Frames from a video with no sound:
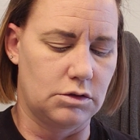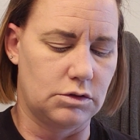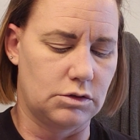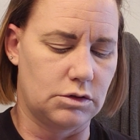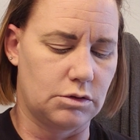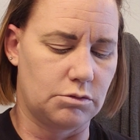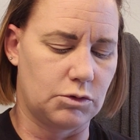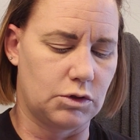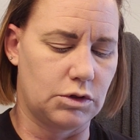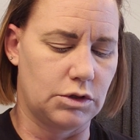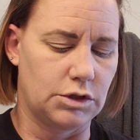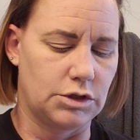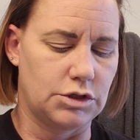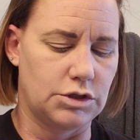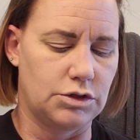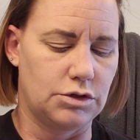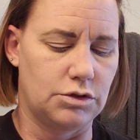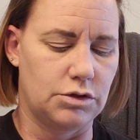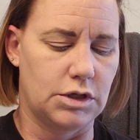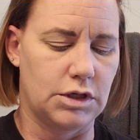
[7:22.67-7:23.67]
So I'm going
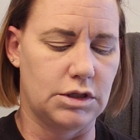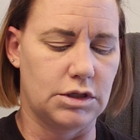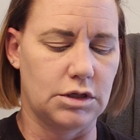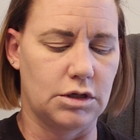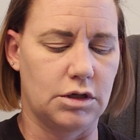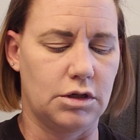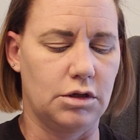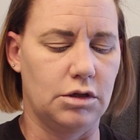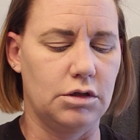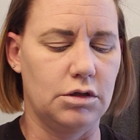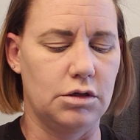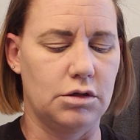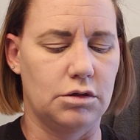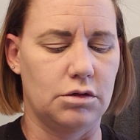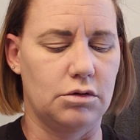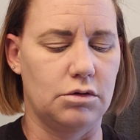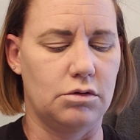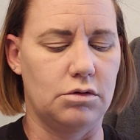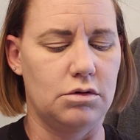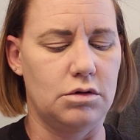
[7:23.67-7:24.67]
to get the
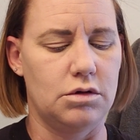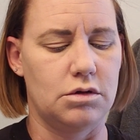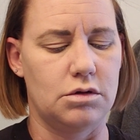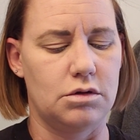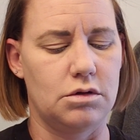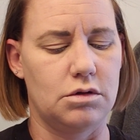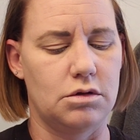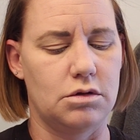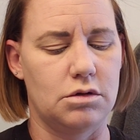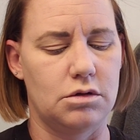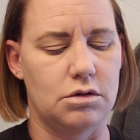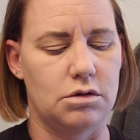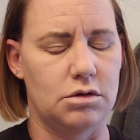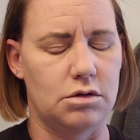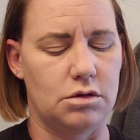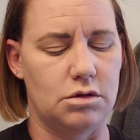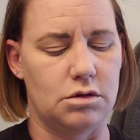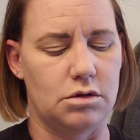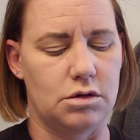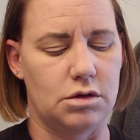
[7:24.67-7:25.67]
glue
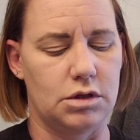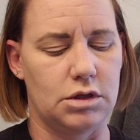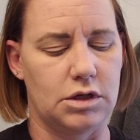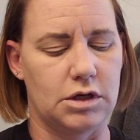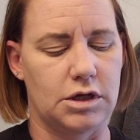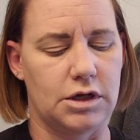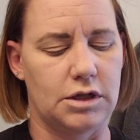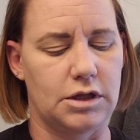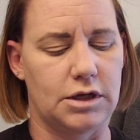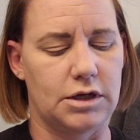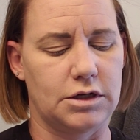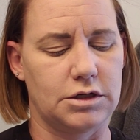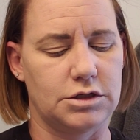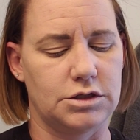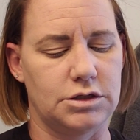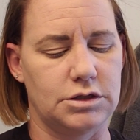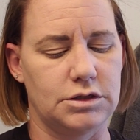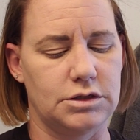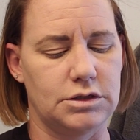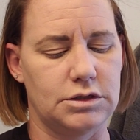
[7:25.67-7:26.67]
on the
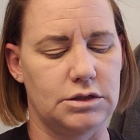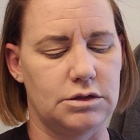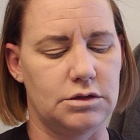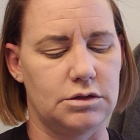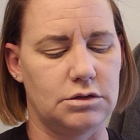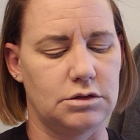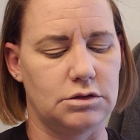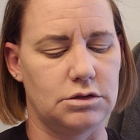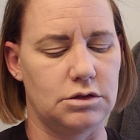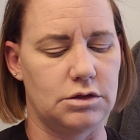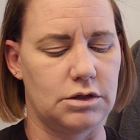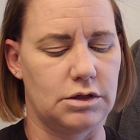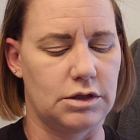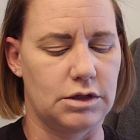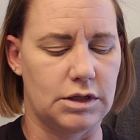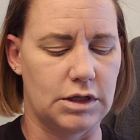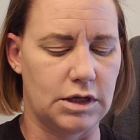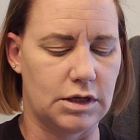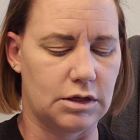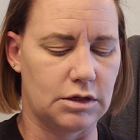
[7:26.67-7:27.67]
eyelashes so
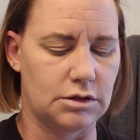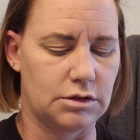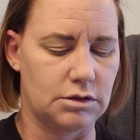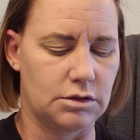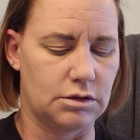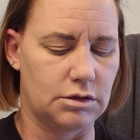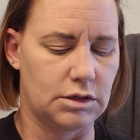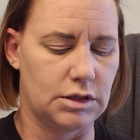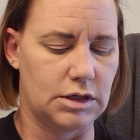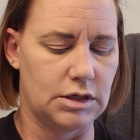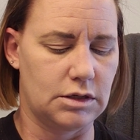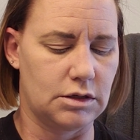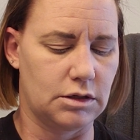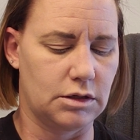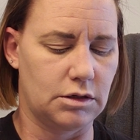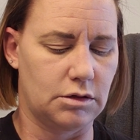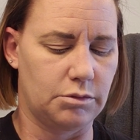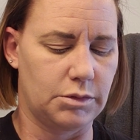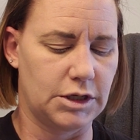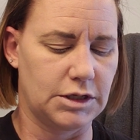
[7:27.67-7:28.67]
that they can get a
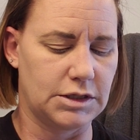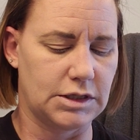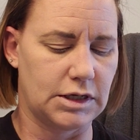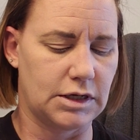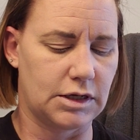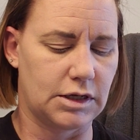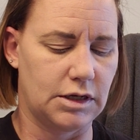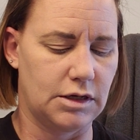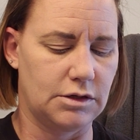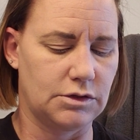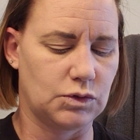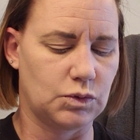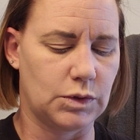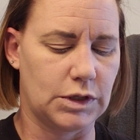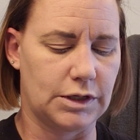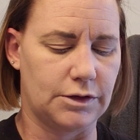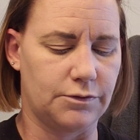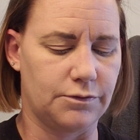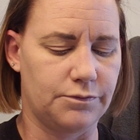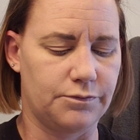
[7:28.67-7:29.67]
little bit tacky as
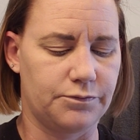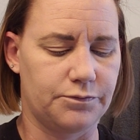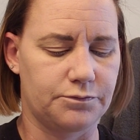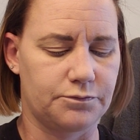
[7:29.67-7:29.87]
well.